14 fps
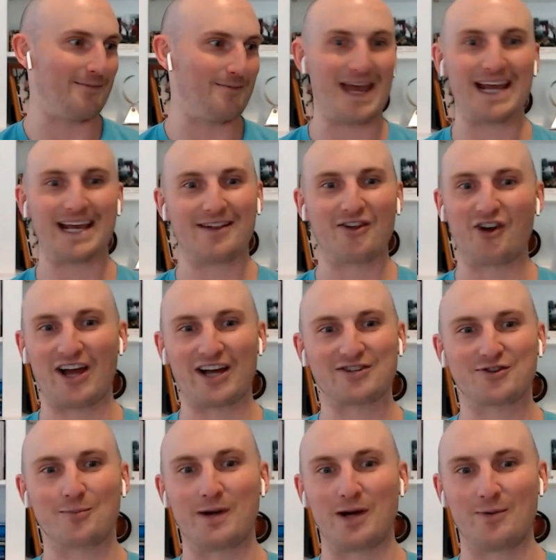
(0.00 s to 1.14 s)
make a little extra
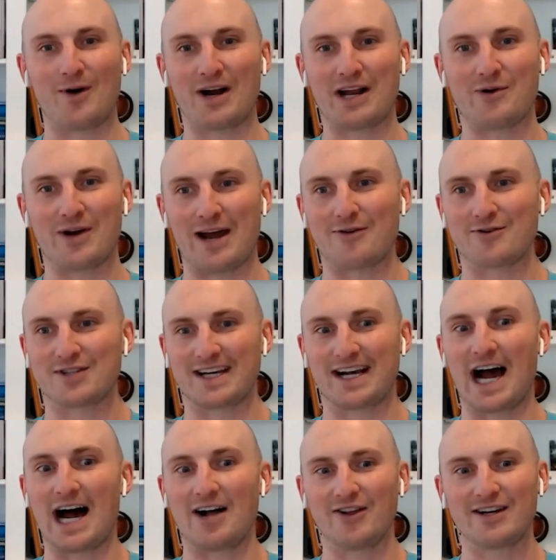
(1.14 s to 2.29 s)
beer money when I was in
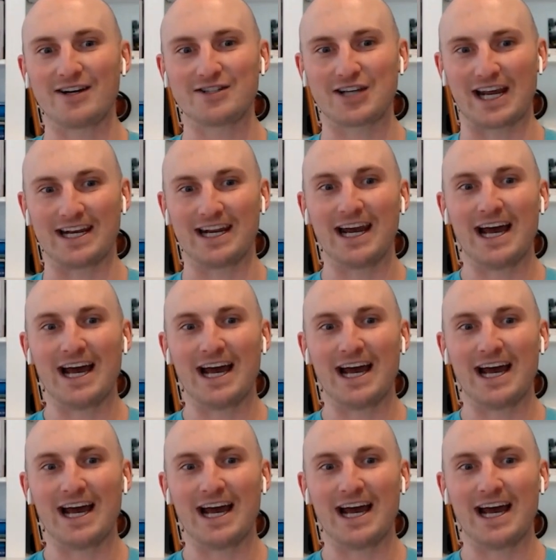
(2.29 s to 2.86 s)
college, and